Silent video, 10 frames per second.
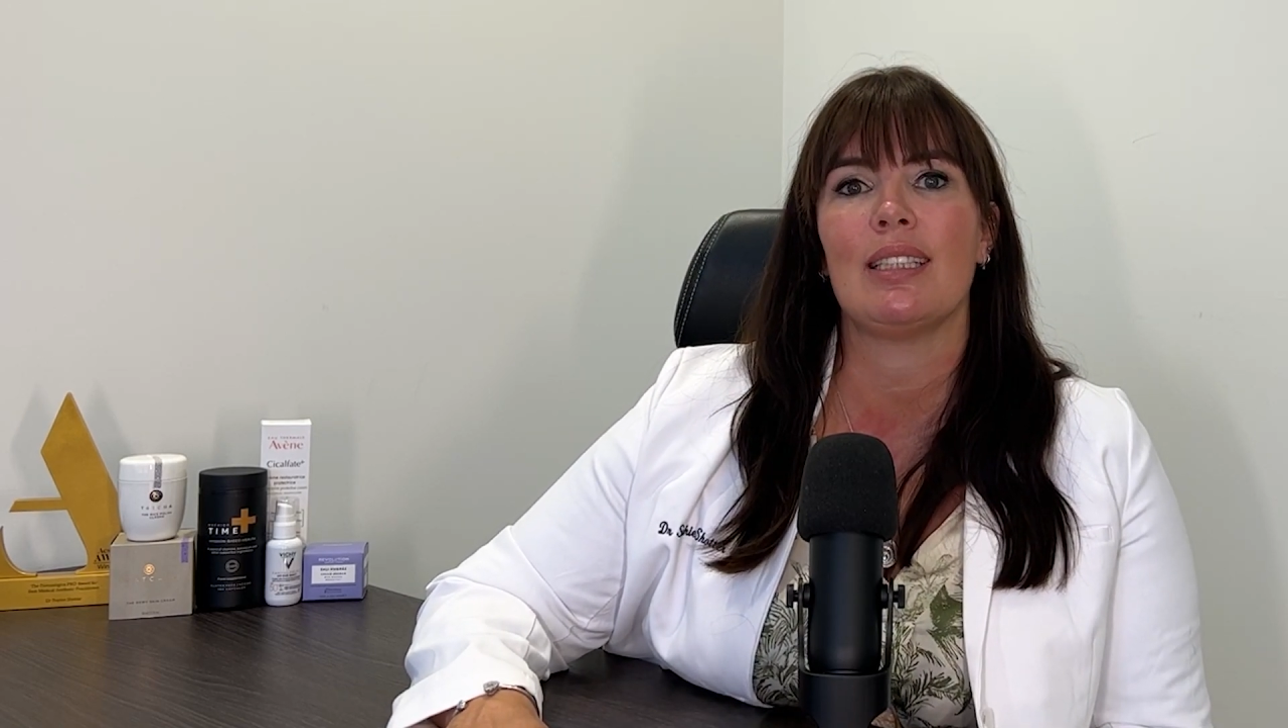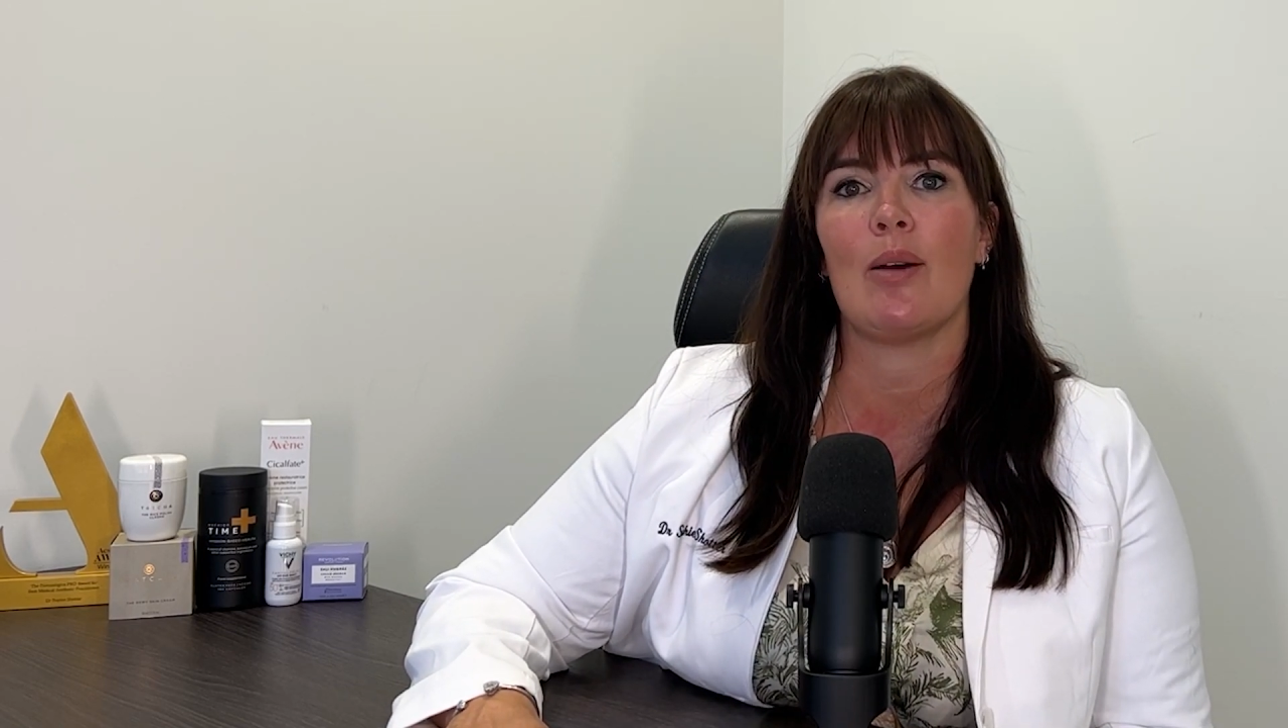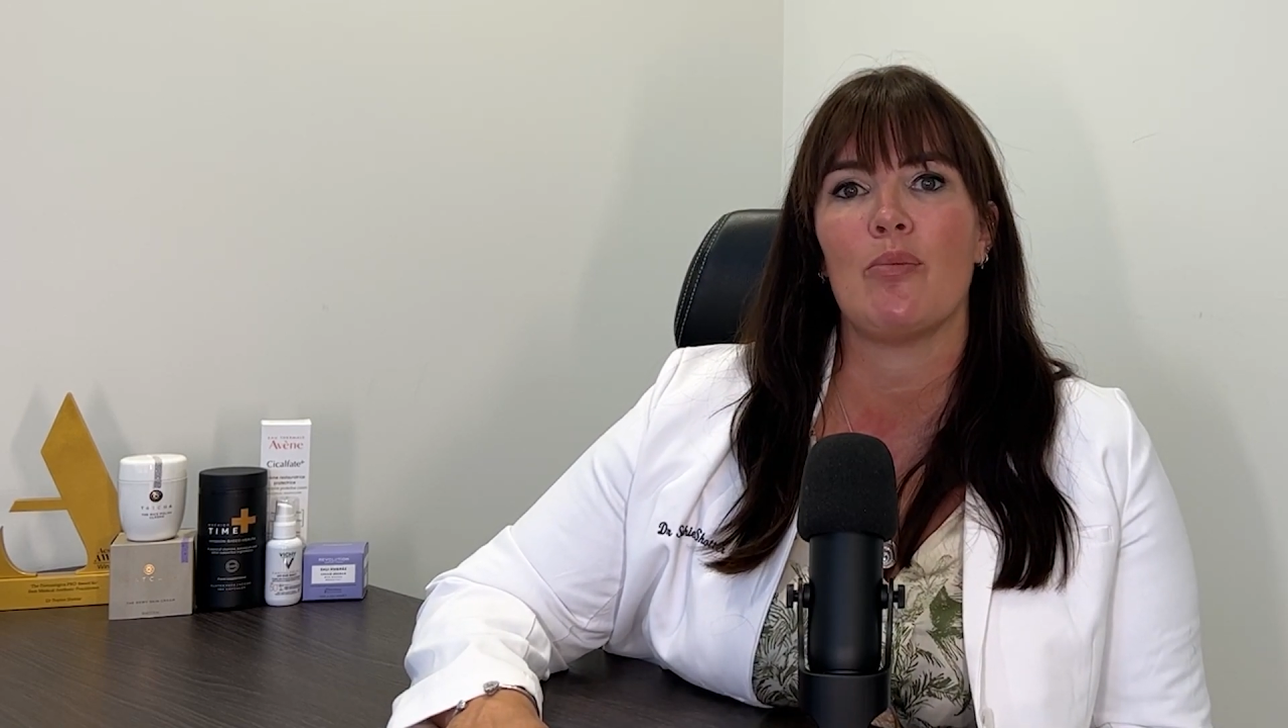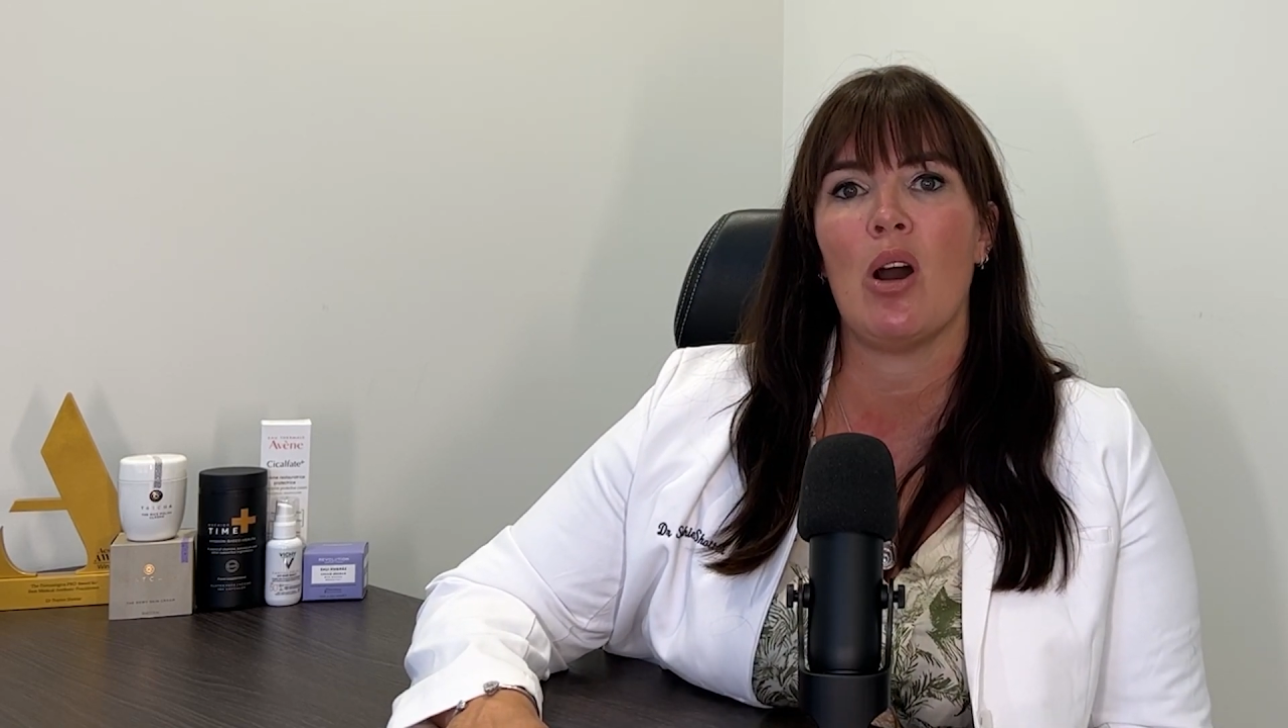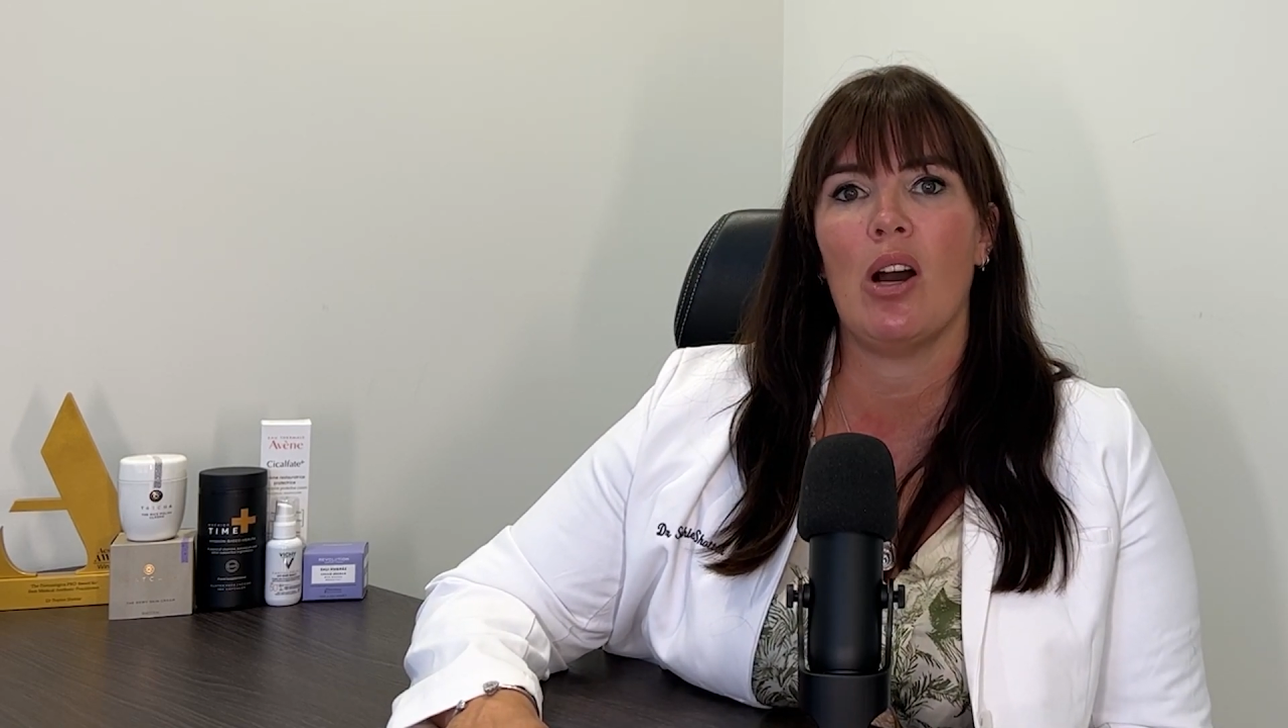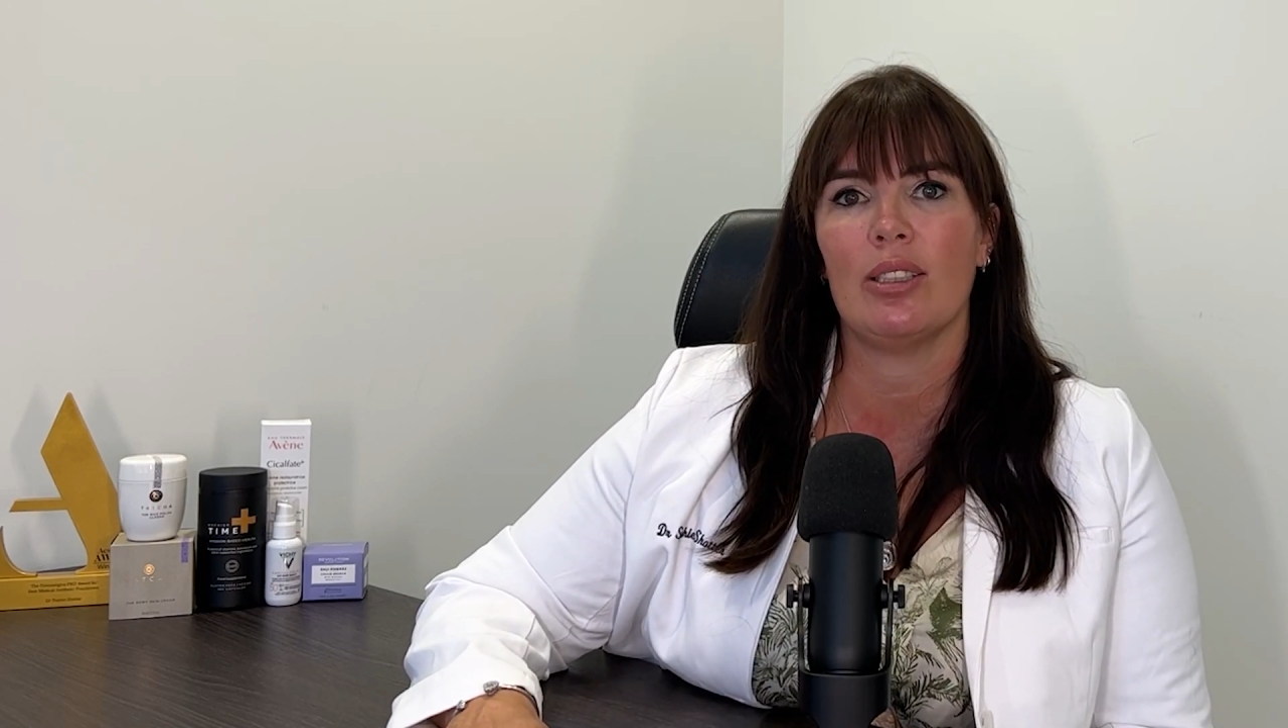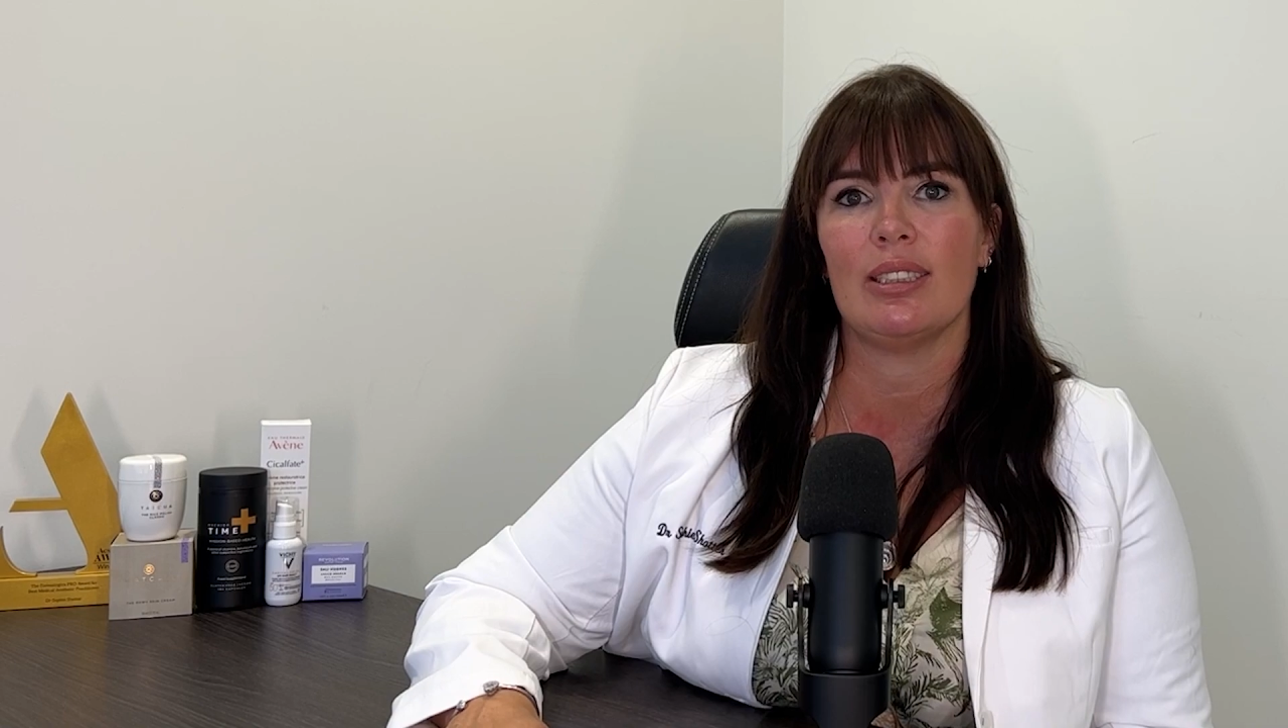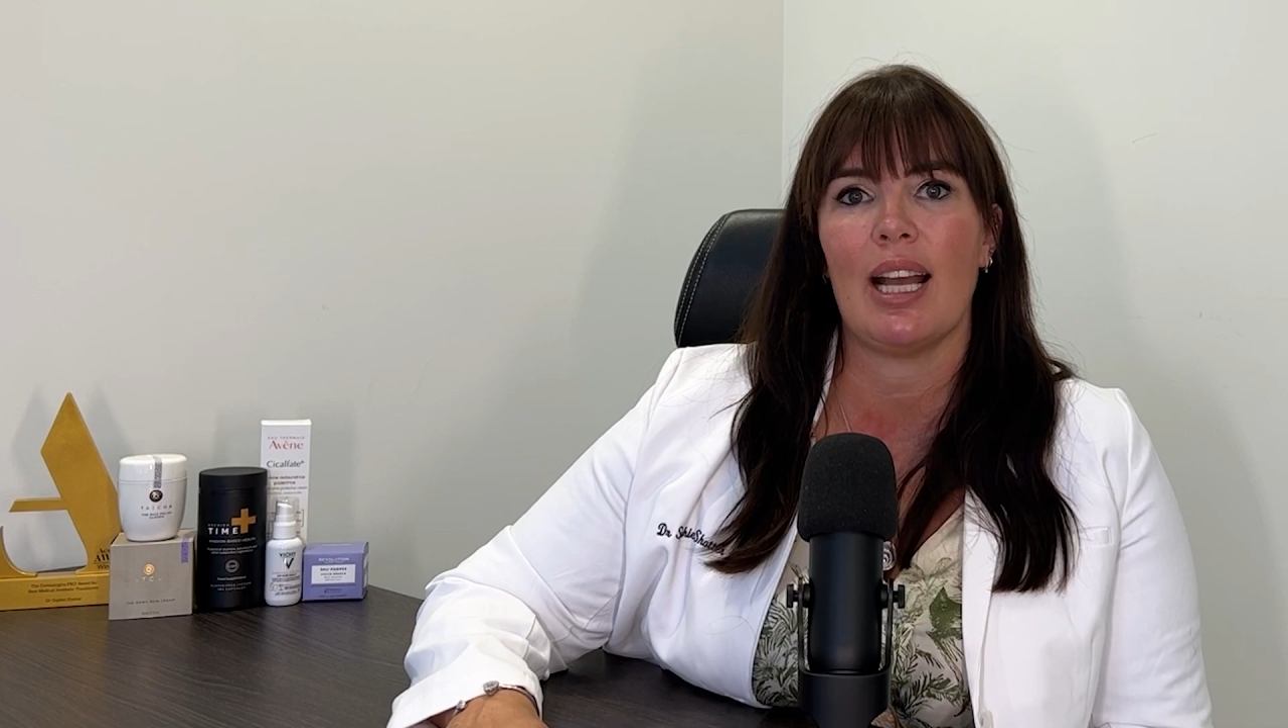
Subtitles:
that pass